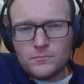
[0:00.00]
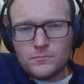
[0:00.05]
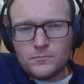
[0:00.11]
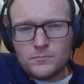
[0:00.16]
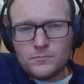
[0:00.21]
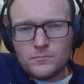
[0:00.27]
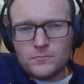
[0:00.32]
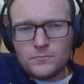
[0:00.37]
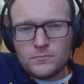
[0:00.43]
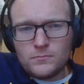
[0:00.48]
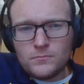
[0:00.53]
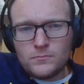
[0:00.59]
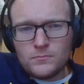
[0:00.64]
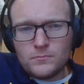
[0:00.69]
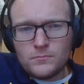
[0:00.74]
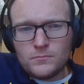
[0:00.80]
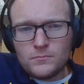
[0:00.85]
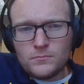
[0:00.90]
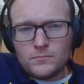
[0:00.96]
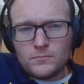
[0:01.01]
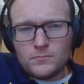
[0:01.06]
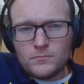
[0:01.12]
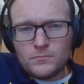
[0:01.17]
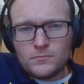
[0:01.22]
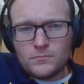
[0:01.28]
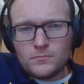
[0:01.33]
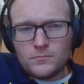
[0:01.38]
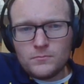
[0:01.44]

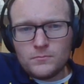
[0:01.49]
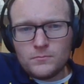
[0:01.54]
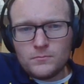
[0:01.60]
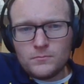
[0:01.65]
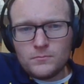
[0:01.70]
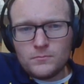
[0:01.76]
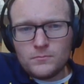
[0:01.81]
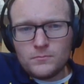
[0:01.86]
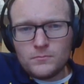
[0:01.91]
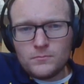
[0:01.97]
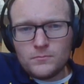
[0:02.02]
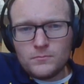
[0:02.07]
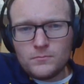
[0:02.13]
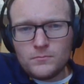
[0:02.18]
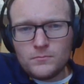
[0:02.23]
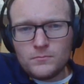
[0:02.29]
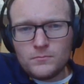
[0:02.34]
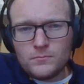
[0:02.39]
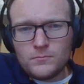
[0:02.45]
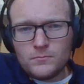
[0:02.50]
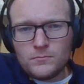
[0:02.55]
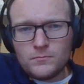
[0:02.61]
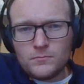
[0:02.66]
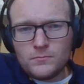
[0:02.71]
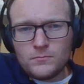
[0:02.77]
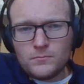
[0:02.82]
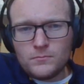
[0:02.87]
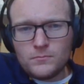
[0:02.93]

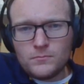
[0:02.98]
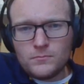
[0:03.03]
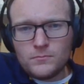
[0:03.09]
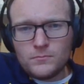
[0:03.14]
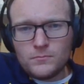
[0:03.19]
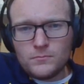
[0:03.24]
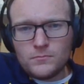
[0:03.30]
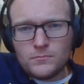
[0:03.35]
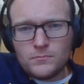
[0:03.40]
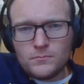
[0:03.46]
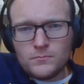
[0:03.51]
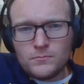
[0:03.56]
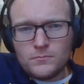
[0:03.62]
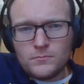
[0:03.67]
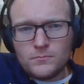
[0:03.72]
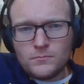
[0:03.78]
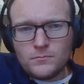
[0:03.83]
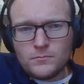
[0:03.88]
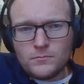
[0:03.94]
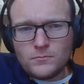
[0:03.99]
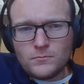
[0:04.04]
(not speaking)